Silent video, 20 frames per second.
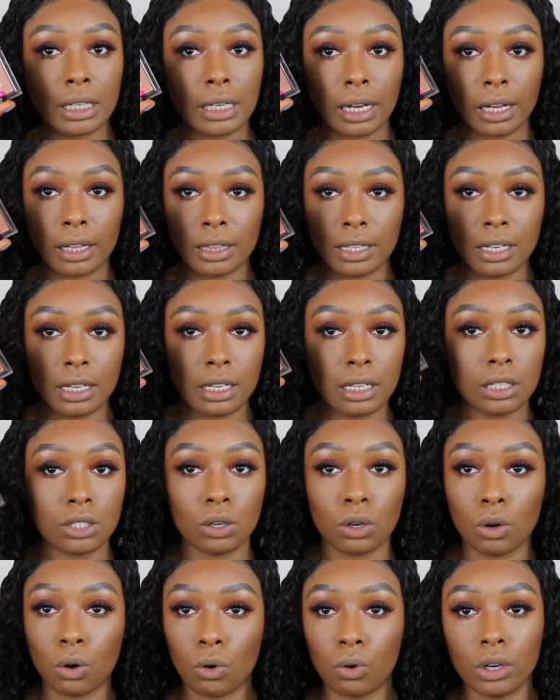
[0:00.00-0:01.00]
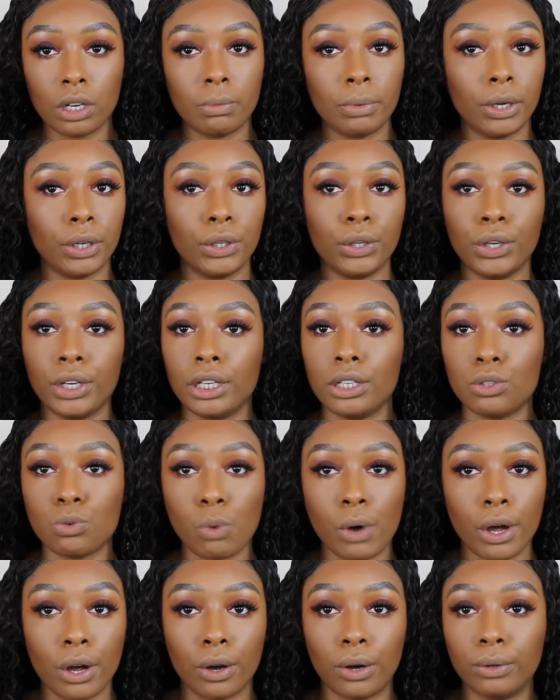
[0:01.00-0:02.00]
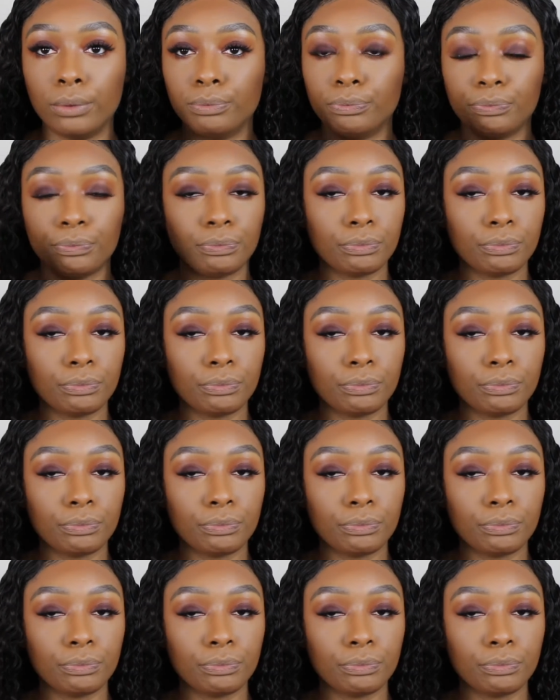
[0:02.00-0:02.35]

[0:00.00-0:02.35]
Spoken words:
Now these are oldie but a goodie as well.